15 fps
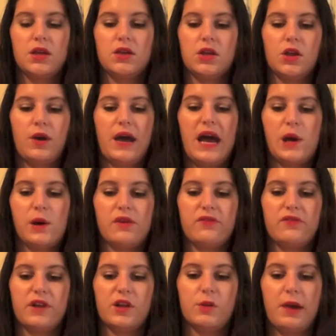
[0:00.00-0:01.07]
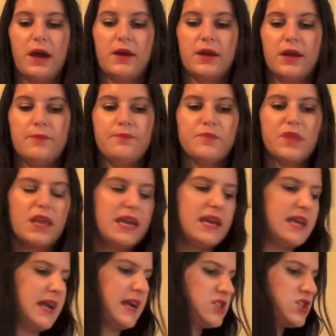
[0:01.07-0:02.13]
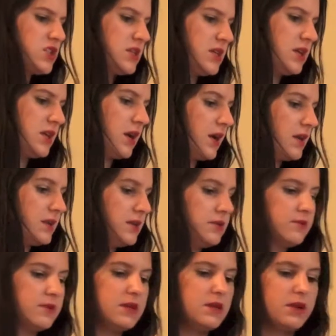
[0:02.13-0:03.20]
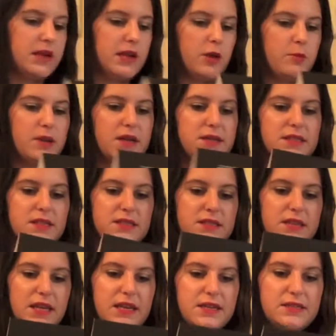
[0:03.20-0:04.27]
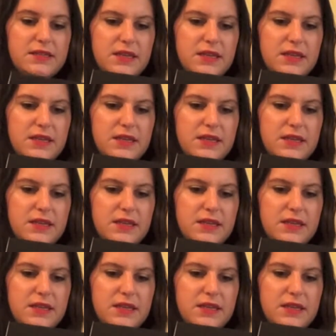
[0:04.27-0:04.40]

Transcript: you know, how I feel about it. It actually, I need to read on here because it said it